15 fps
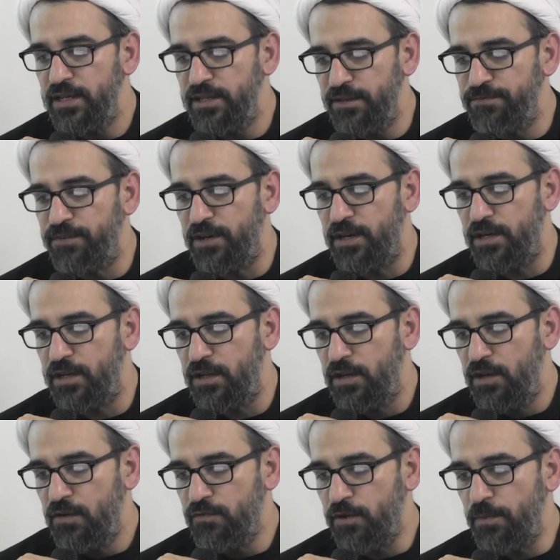differed
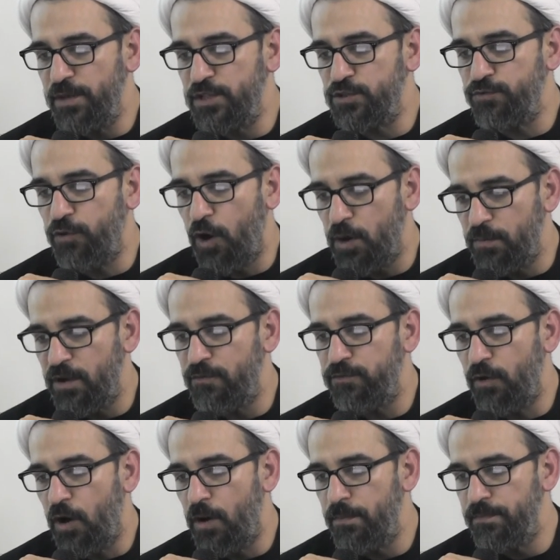from its former
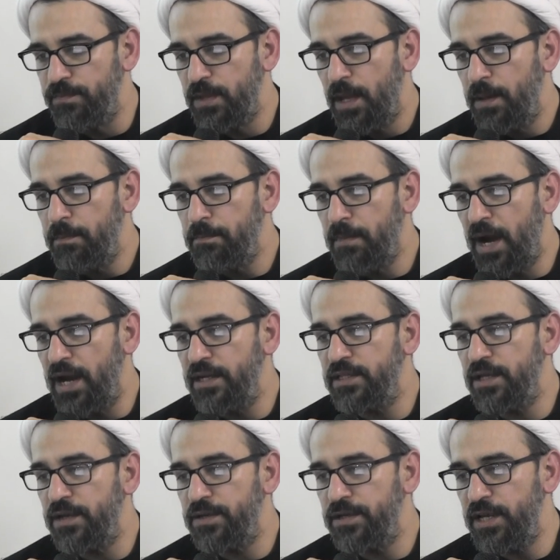form
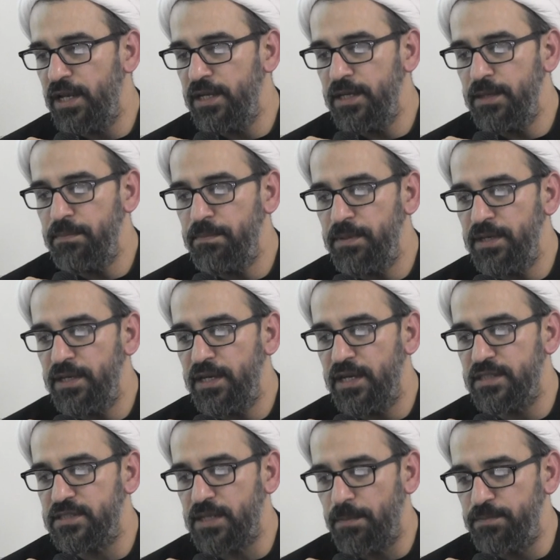might really be
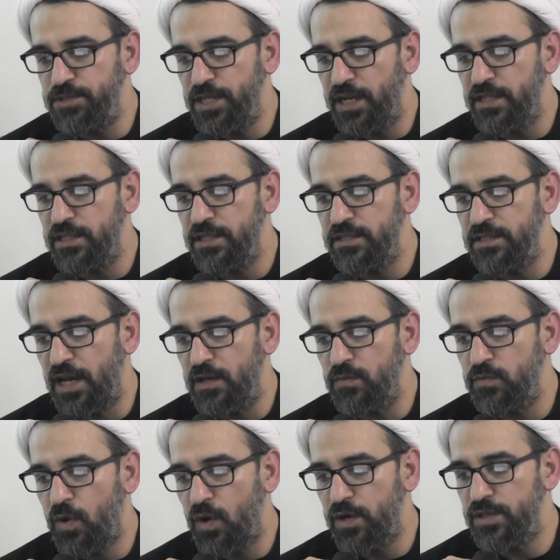a subject that
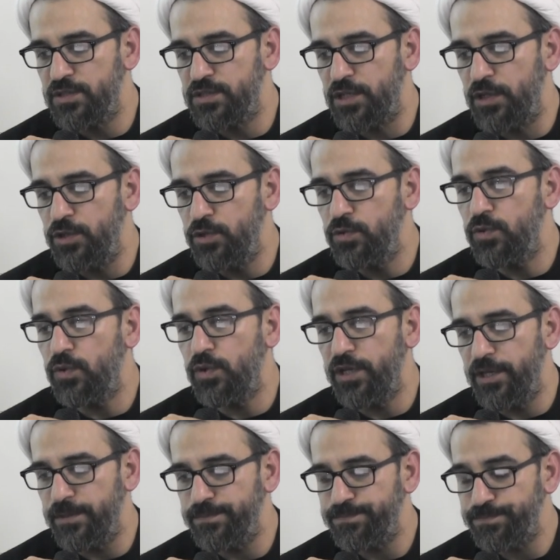warrants a new
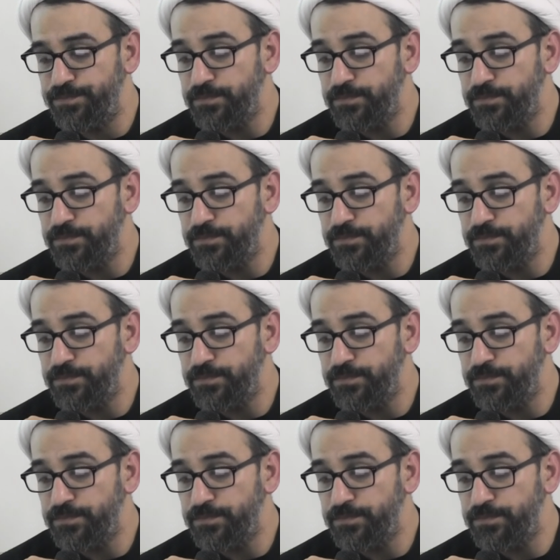ruling.